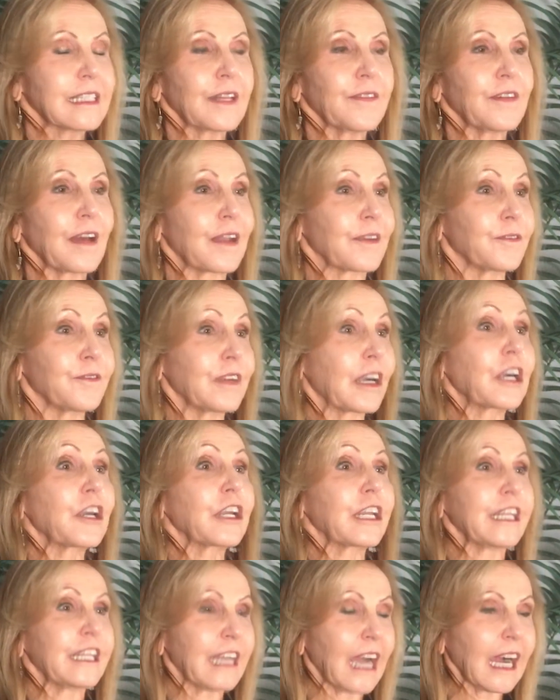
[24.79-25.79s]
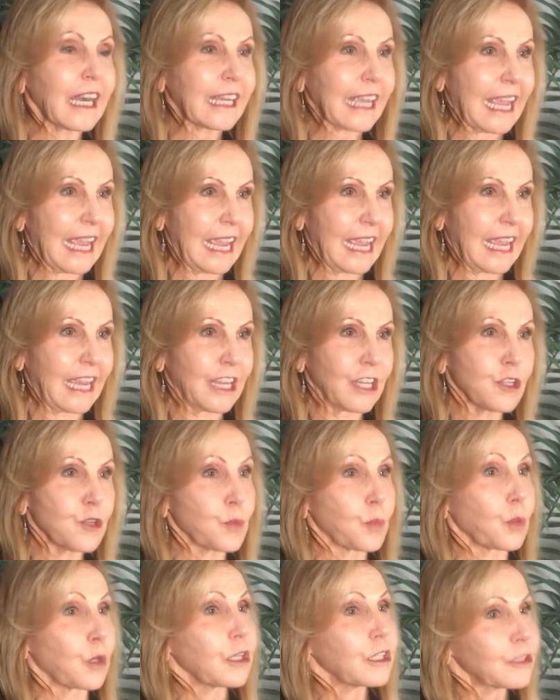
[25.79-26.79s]
at a very young age,
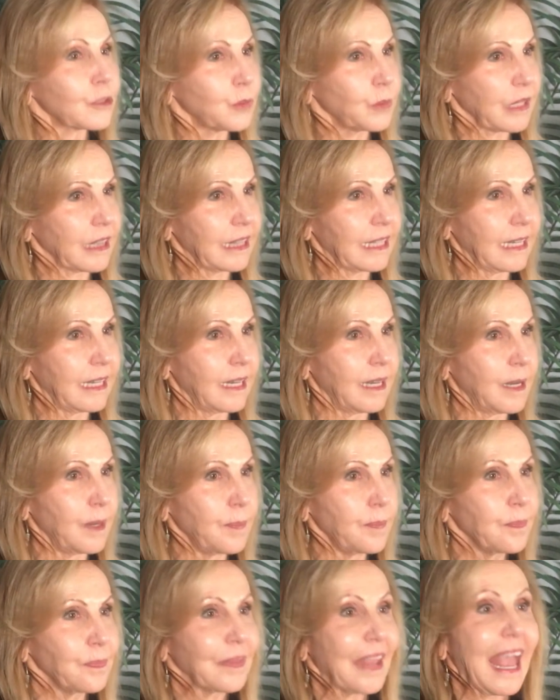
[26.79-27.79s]
worked with him,